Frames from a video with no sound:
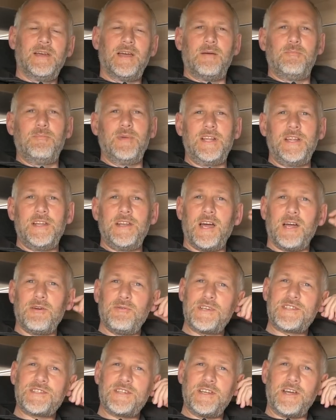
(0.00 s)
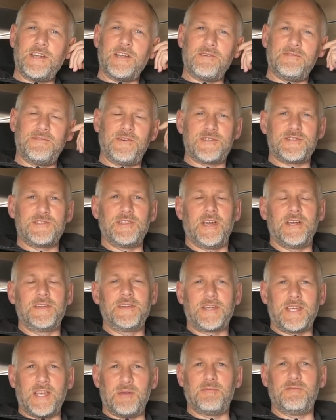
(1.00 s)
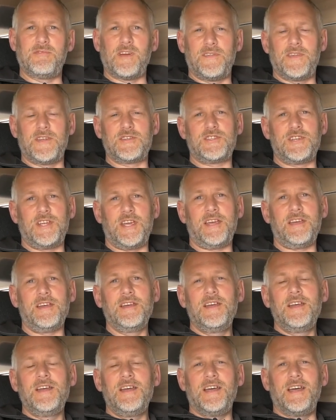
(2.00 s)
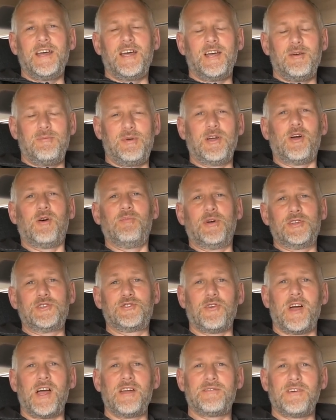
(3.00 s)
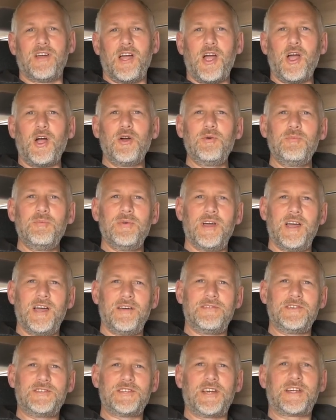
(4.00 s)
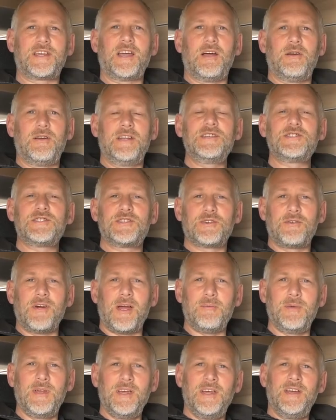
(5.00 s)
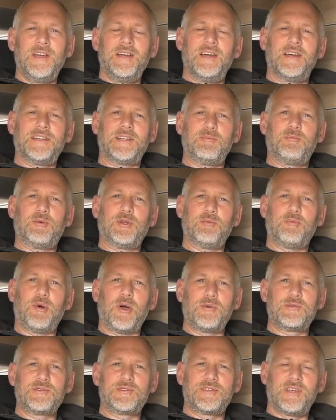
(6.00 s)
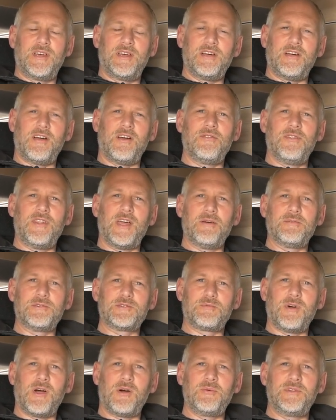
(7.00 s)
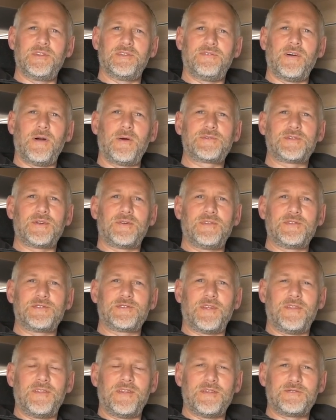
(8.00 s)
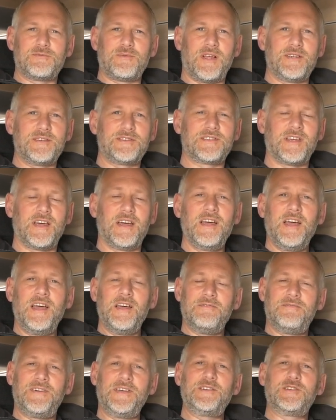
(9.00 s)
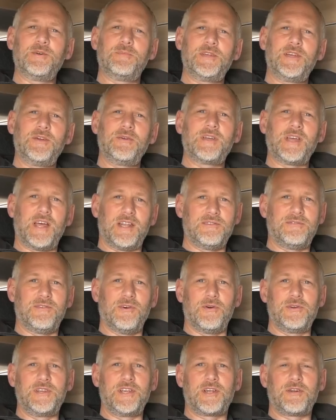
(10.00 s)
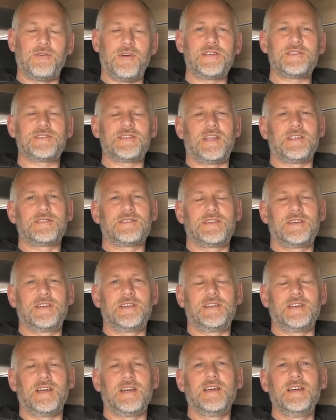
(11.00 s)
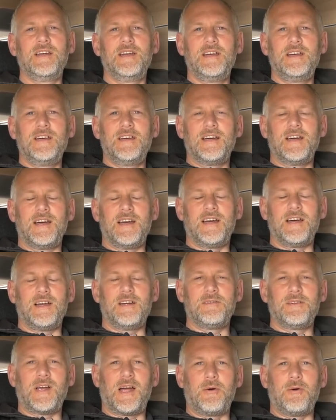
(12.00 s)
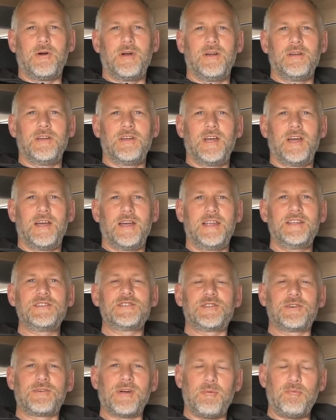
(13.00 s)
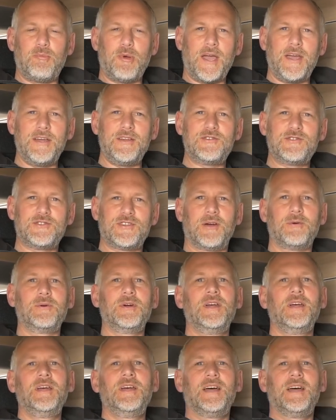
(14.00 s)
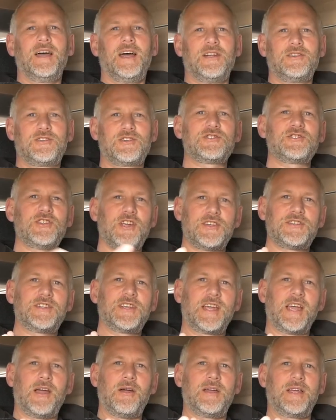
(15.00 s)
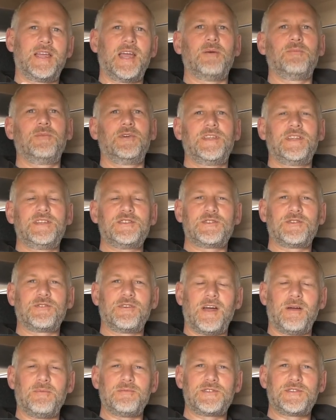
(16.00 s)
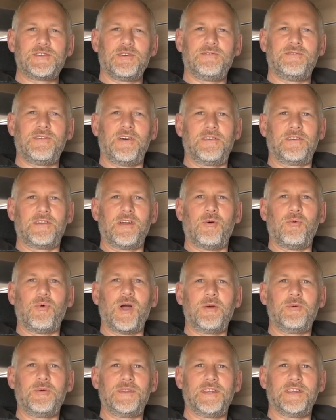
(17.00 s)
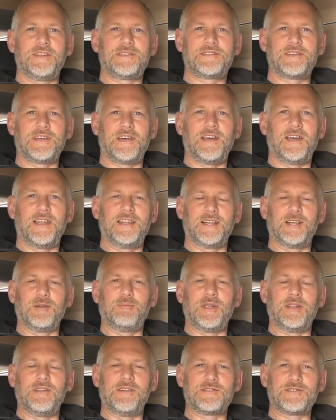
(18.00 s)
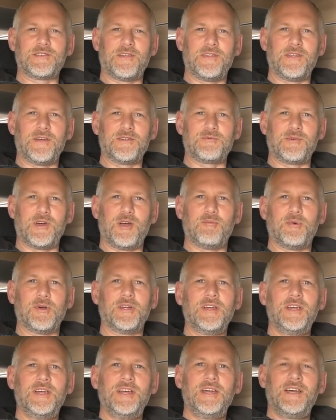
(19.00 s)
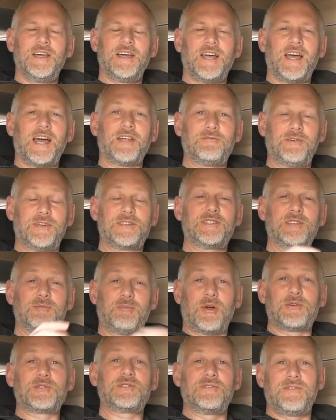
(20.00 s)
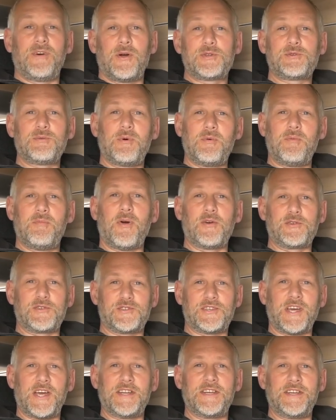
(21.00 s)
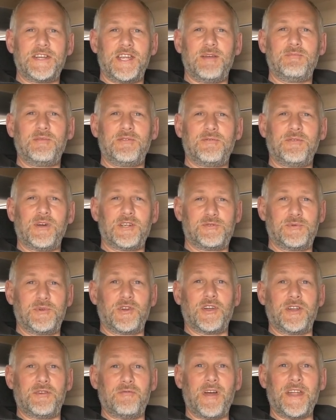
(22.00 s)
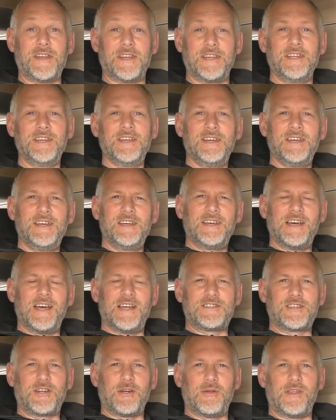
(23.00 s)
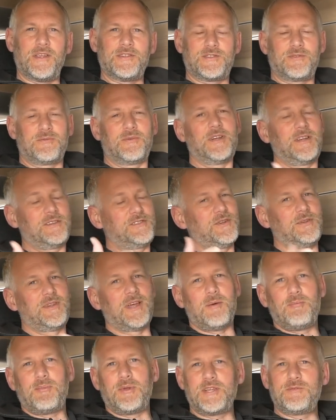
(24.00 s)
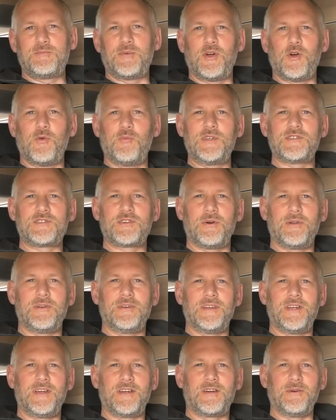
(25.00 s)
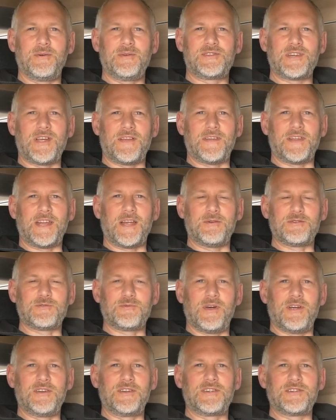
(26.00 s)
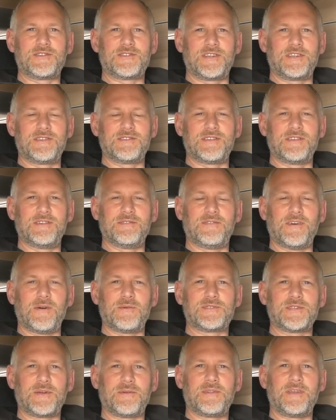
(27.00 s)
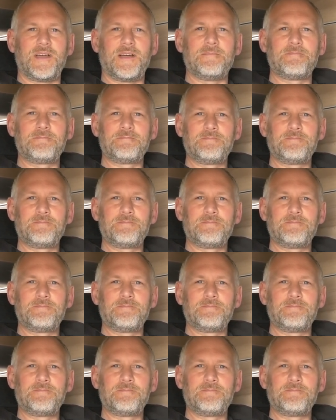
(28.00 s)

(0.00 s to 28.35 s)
Millie and I recently had our first night in the camper van this year, a bit on my drive at home. If you check out our Instagram, I did put a post on there as well with the photo that's on there as well. It's VW California Chris, that's the our Instagram page. So just starting out again with Instagram, still finding our way with it a little bit, that's on there as well. But had recently posted a photo when we both stayed in here as we got it ready to go there. So if you want to do that, please by all means go and check that out as well, and you can see us in the photo there.